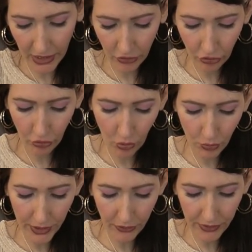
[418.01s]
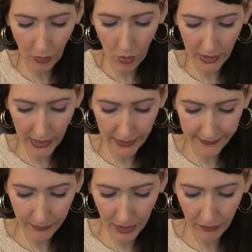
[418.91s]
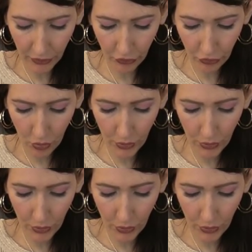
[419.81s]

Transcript: control here. They want to gain some kind of control